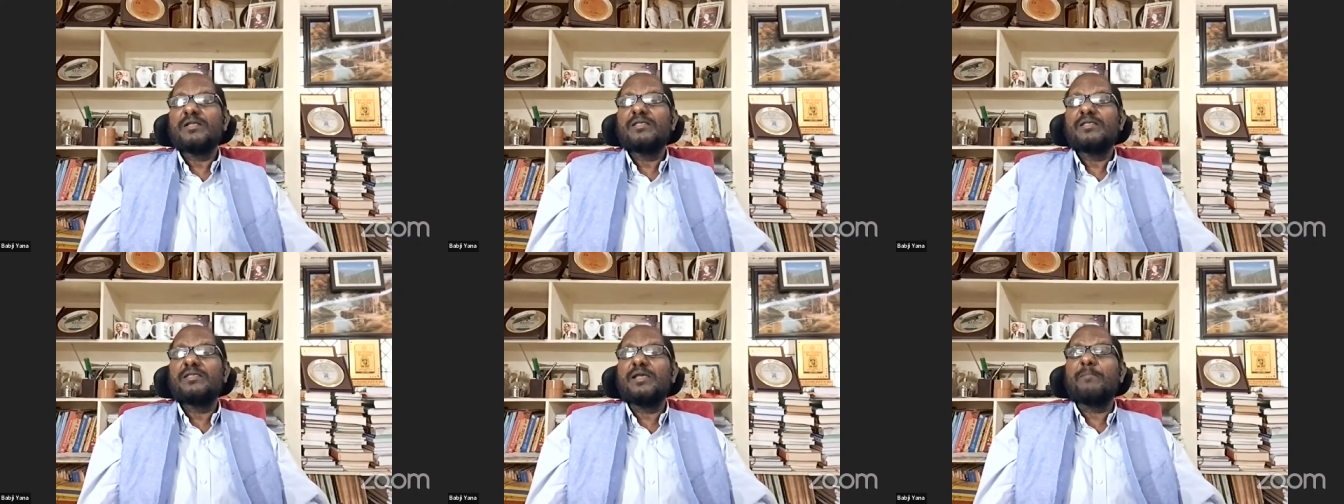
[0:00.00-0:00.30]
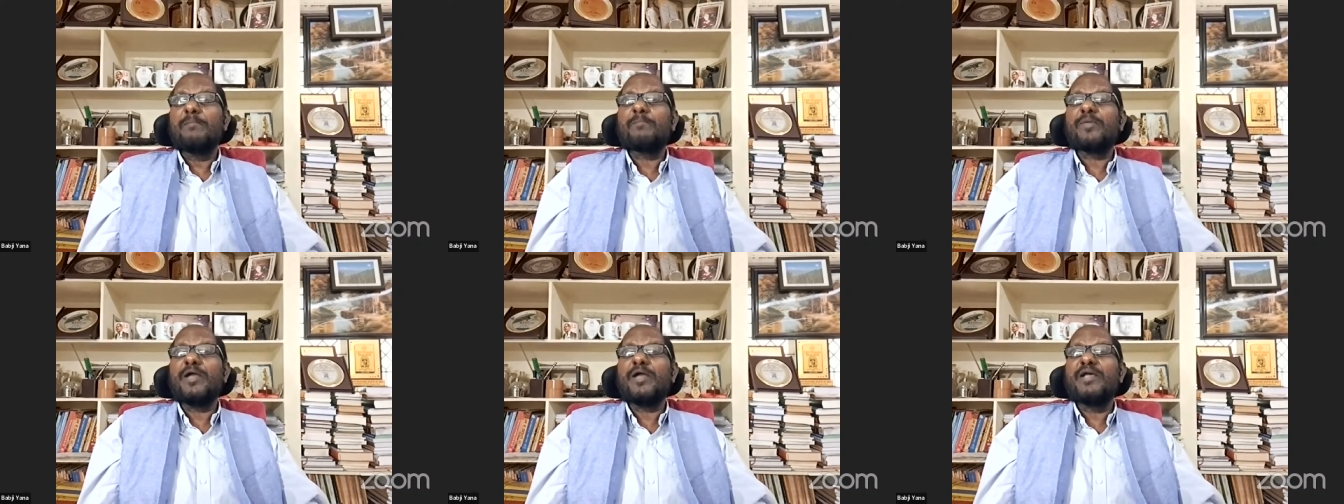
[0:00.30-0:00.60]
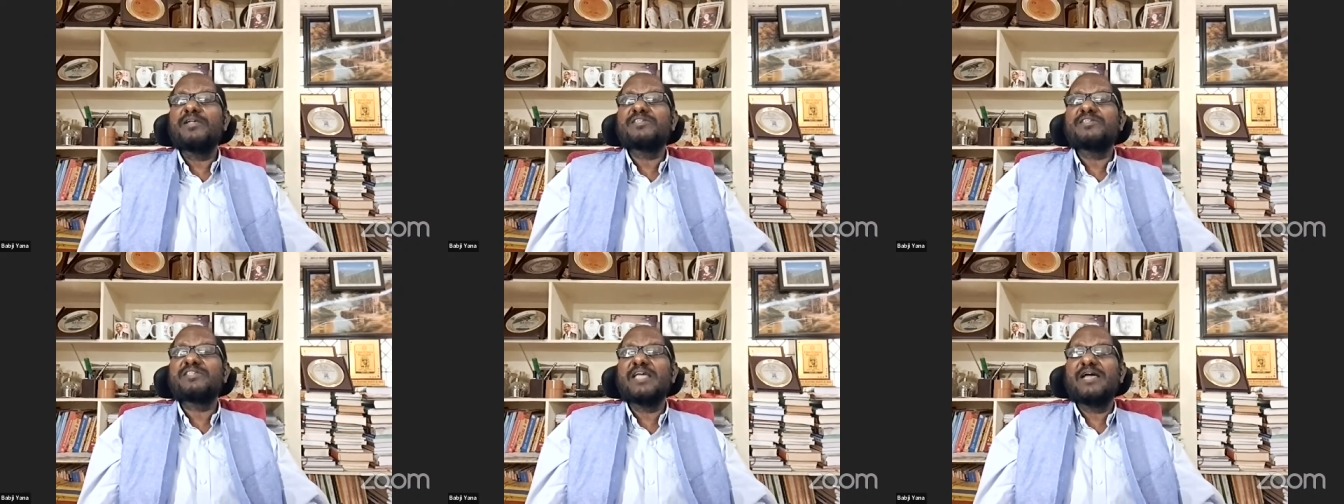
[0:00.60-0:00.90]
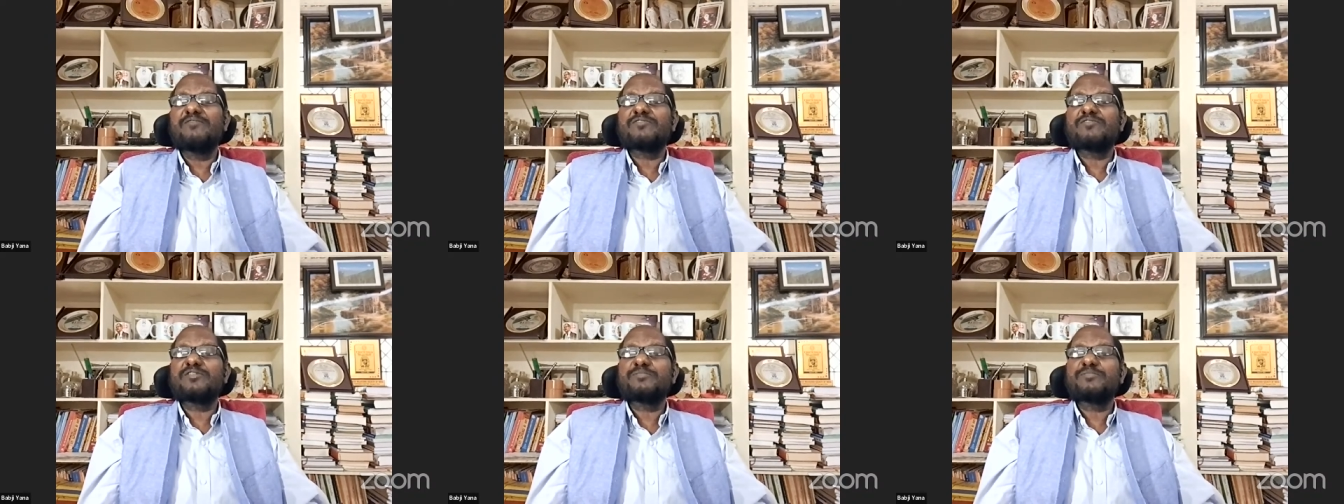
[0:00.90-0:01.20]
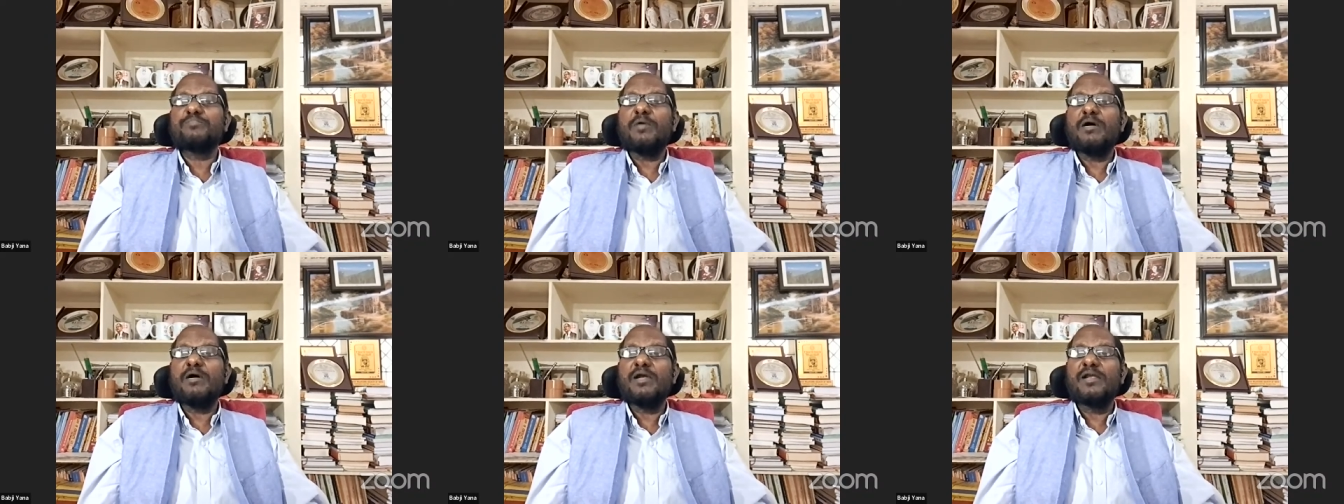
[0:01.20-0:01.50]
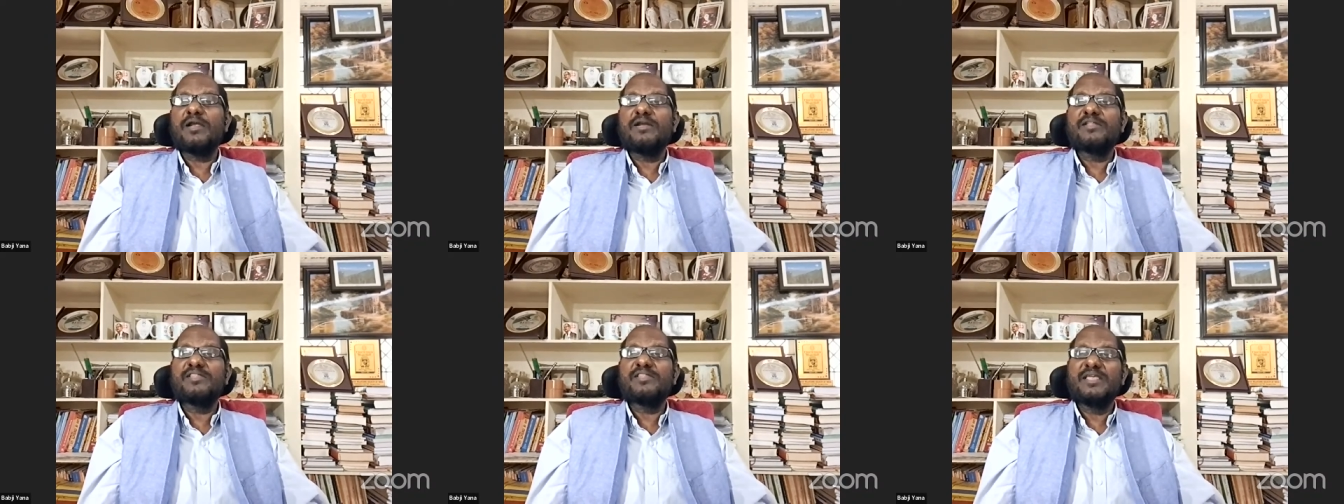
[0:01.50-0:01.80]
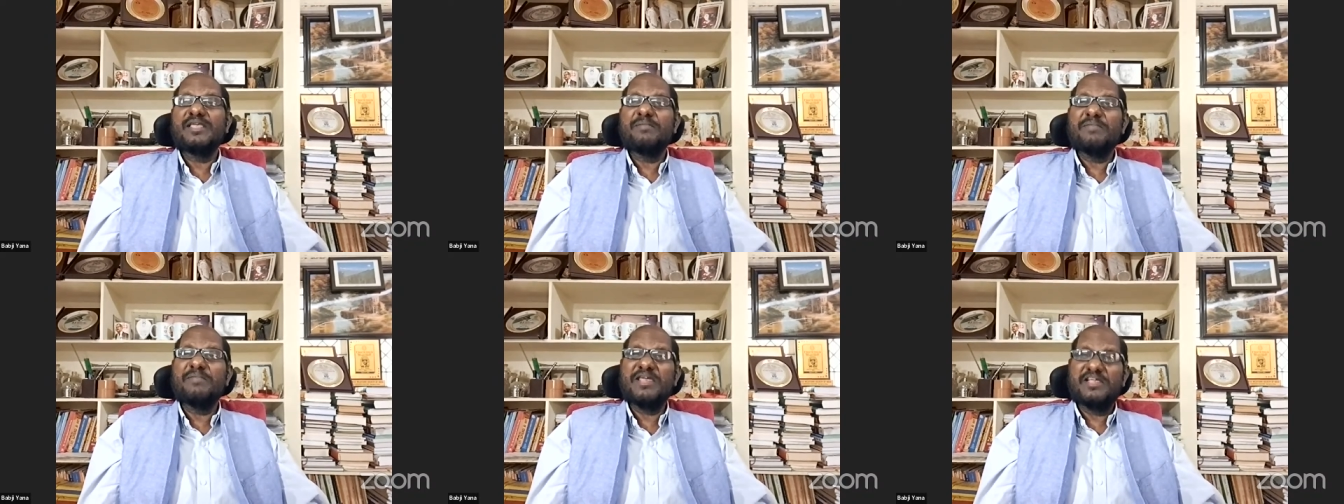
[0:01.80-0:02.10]
The employees have spoiled
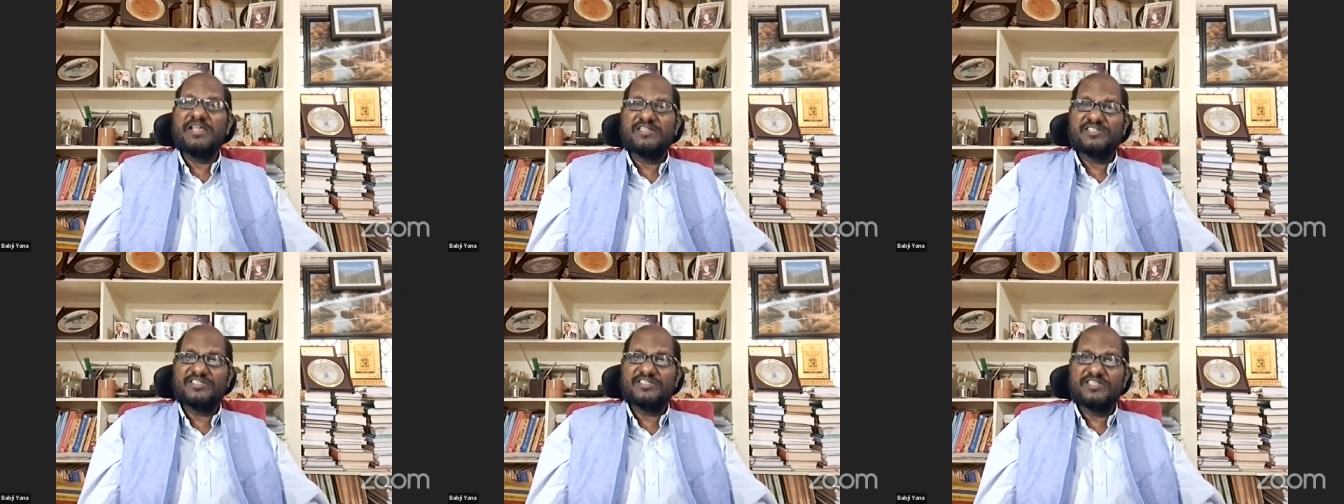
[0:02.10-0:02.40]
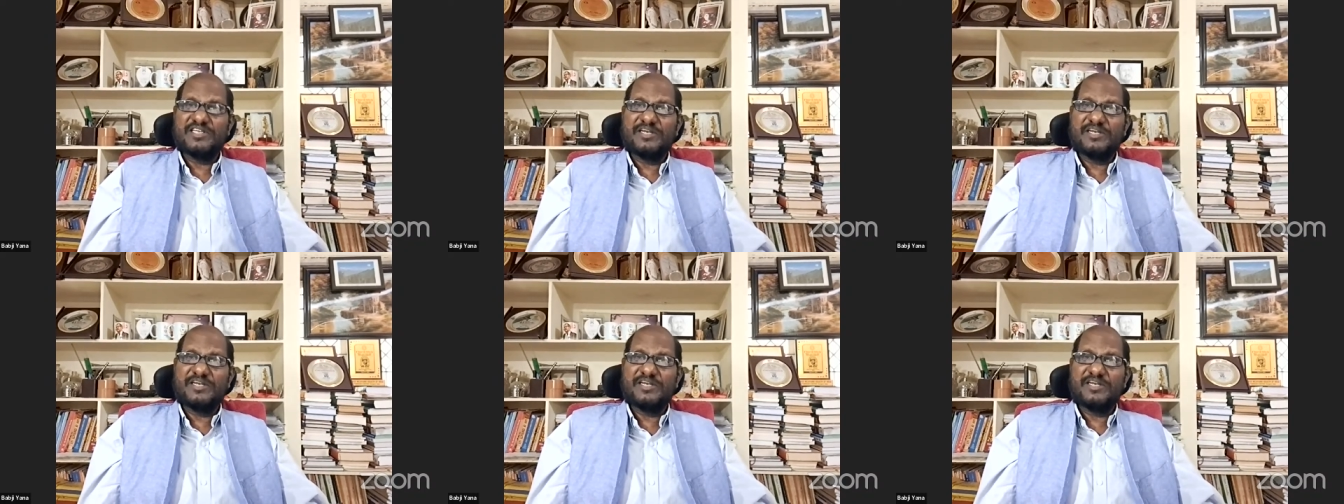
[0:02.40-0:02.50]
the image,